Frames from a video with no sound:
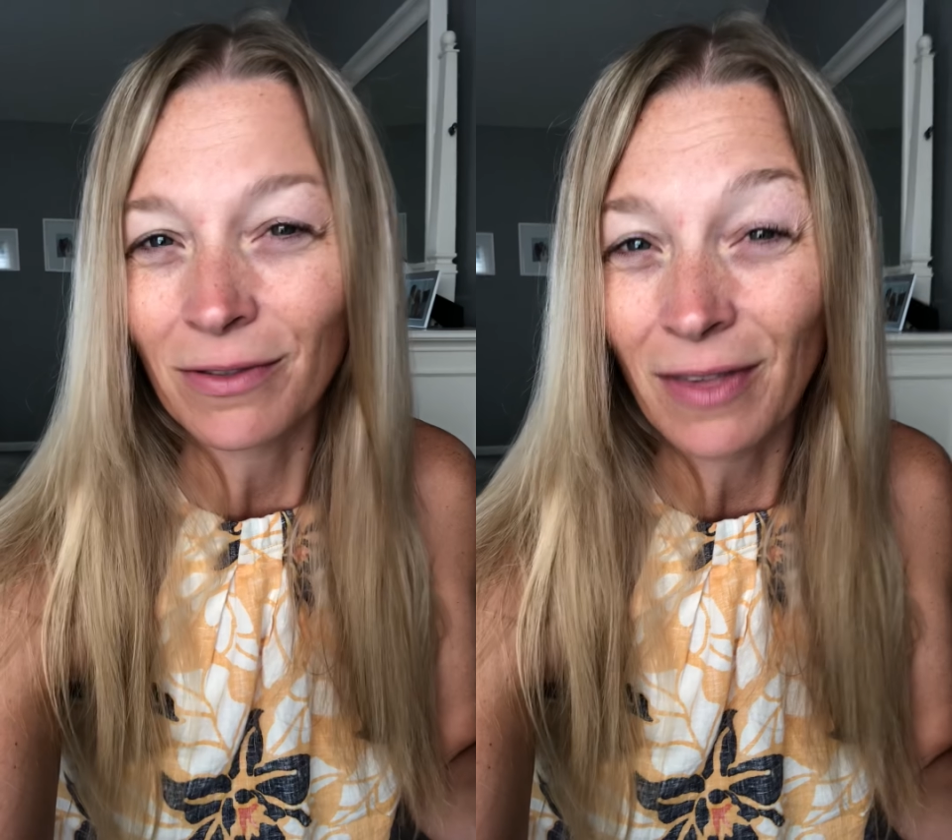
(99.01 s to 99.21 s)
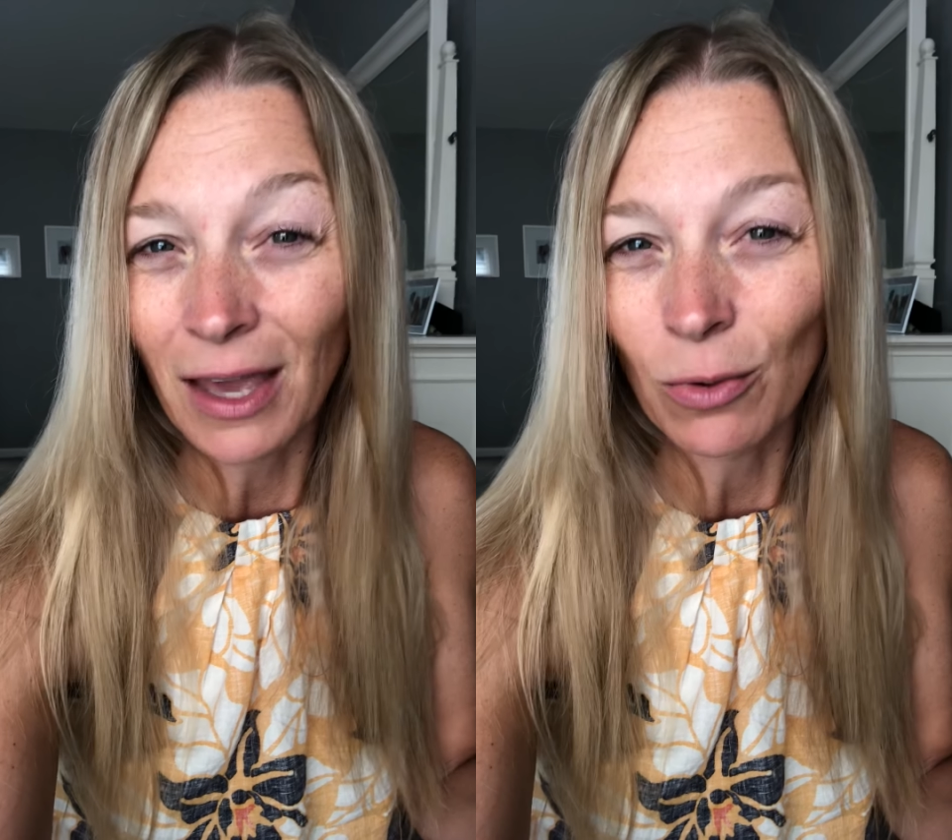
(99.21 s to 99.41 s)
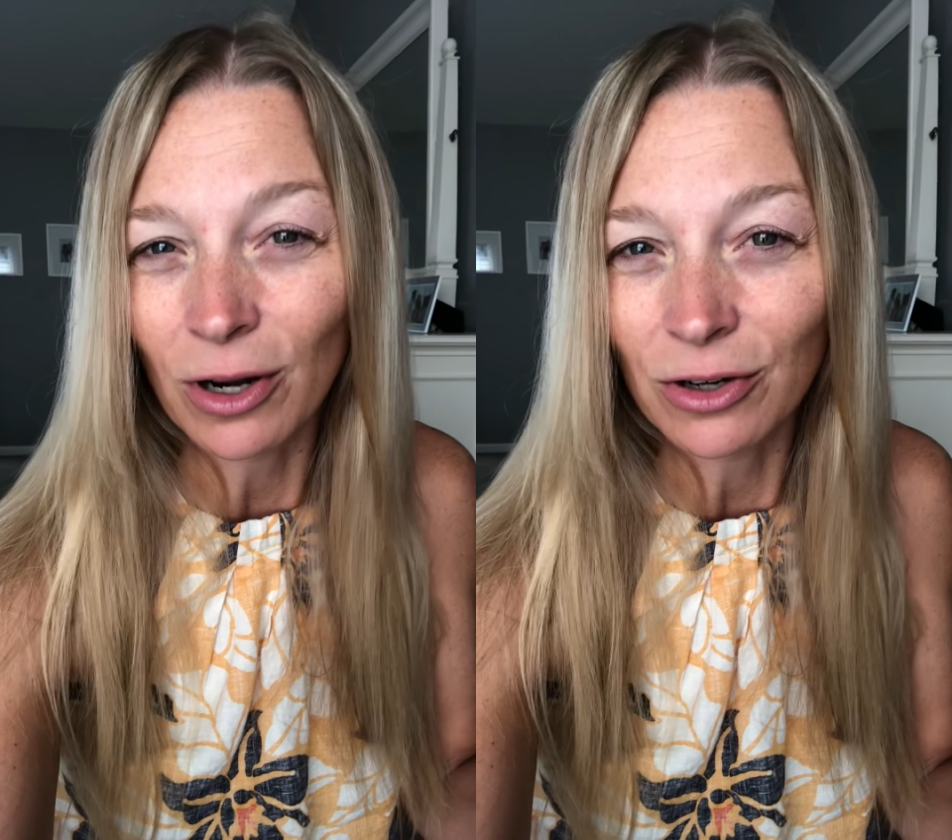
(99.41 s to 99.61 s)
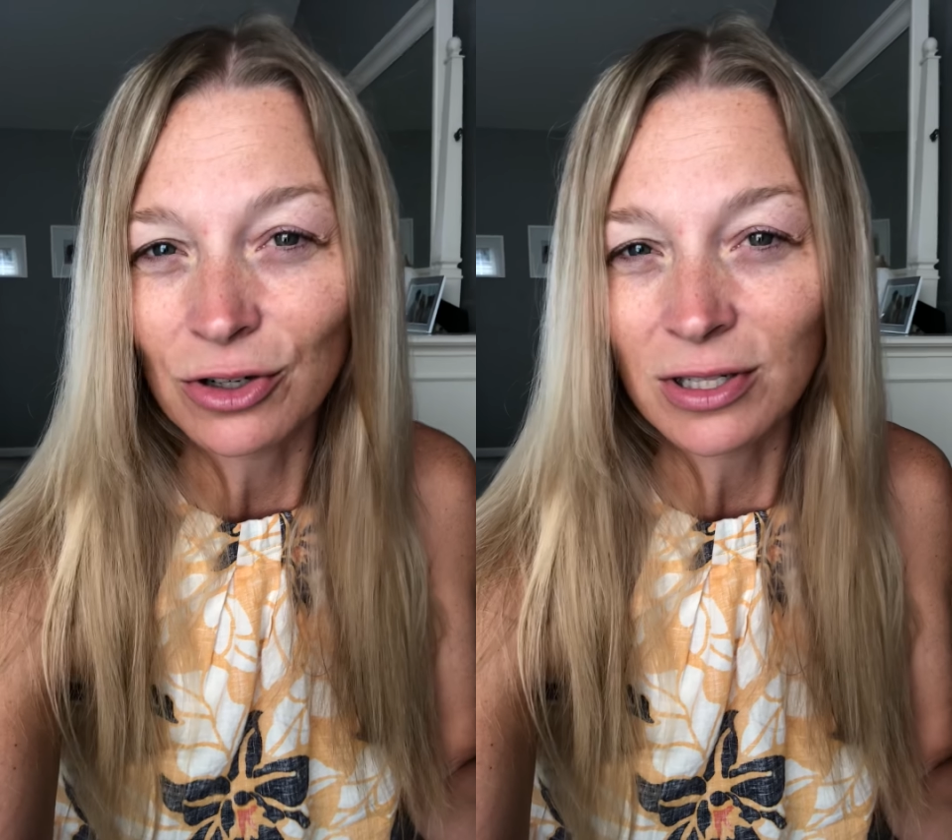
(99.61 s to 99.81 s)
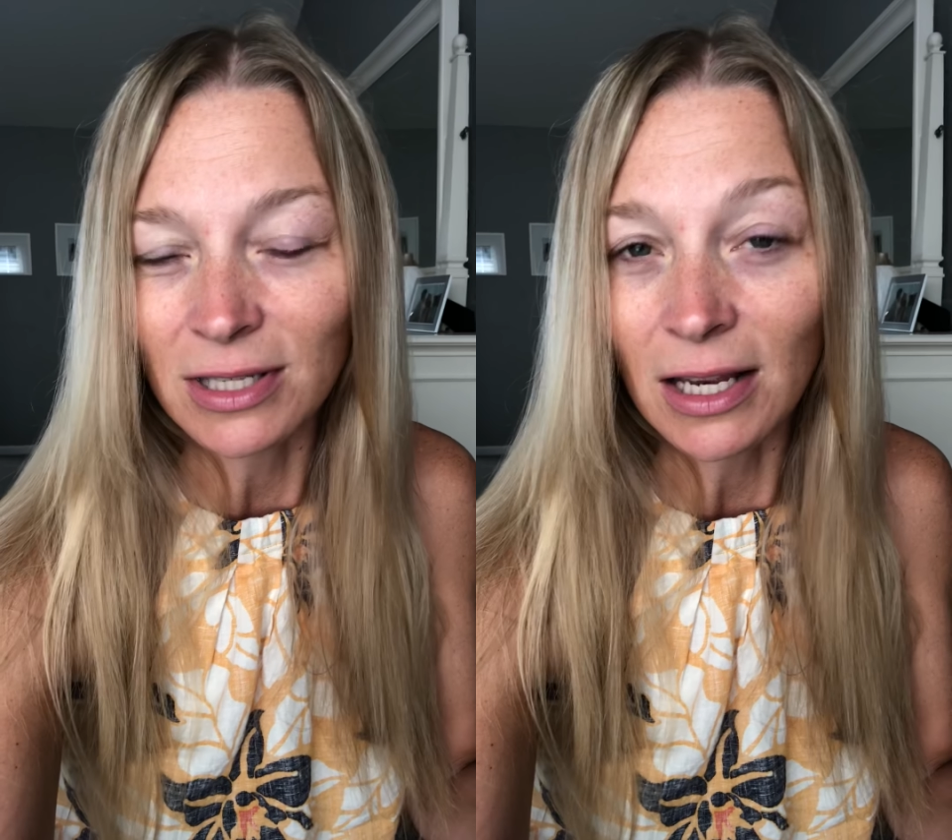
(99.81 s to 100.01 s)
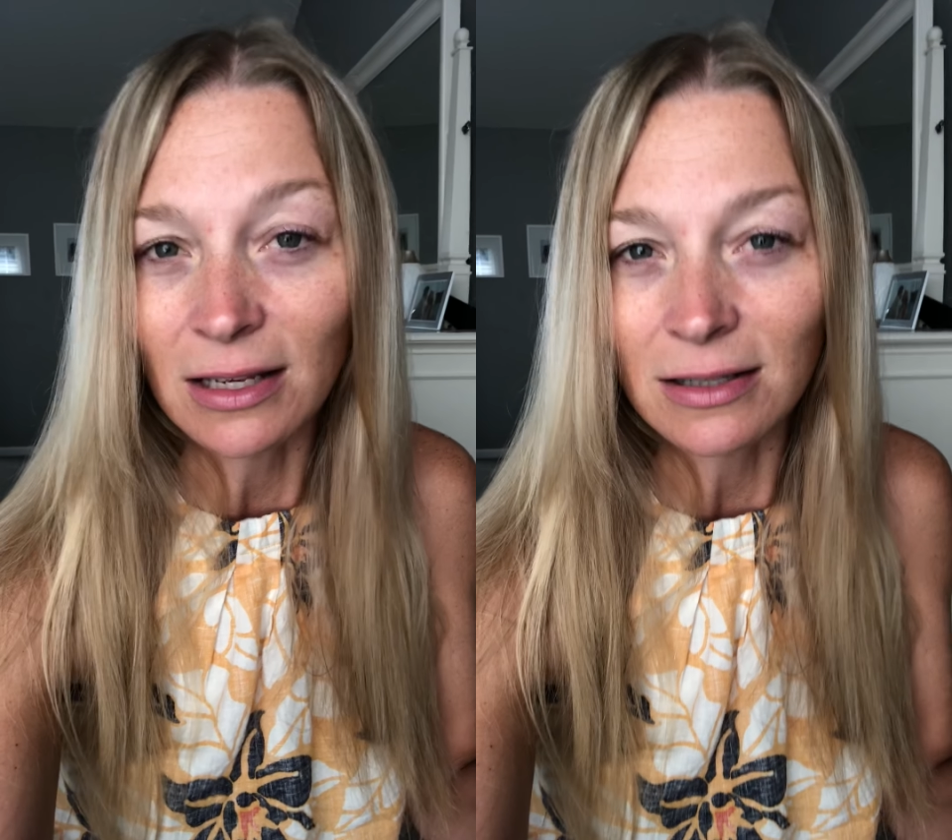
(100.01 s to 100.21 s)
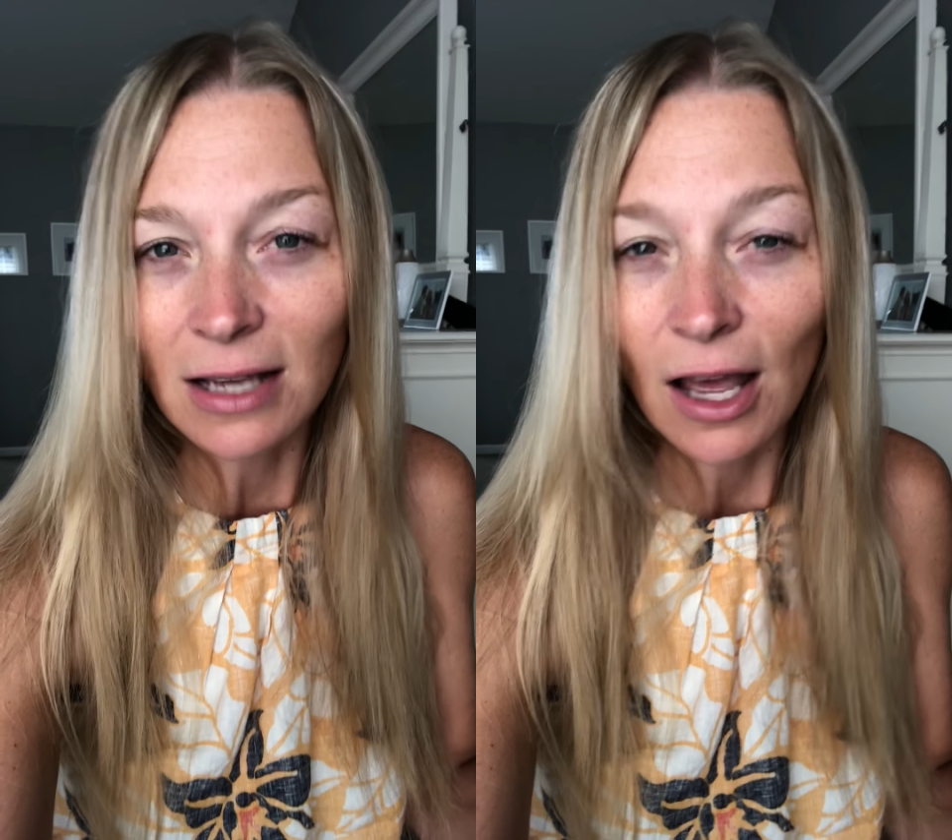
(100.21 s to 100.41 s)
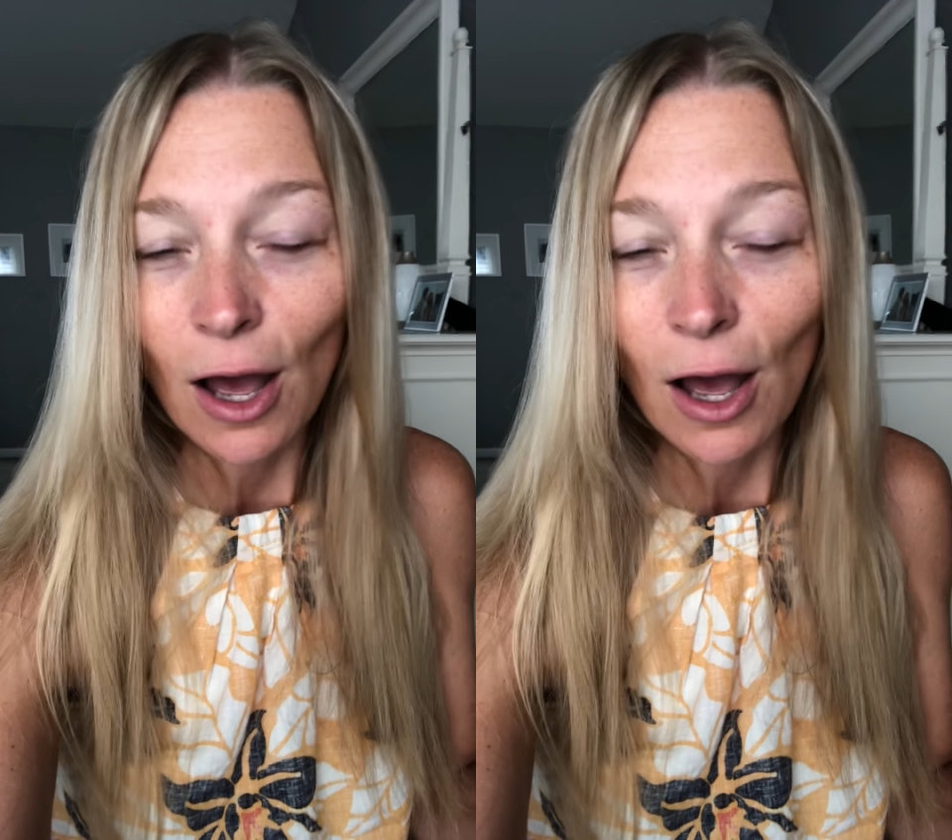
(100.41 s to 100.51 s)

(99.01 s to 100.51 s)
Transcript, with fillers: they would understand.